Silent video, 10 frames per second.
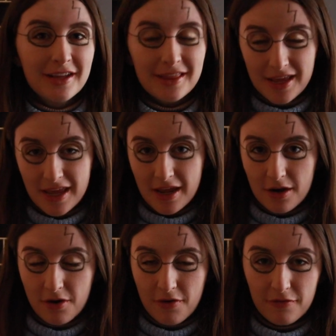the
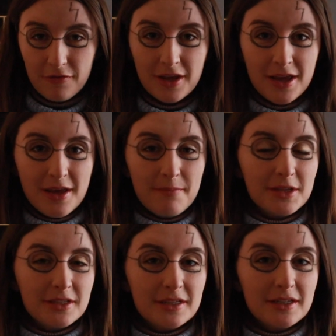head of
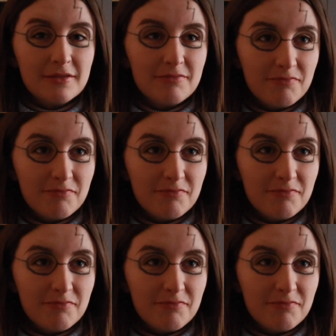Mr.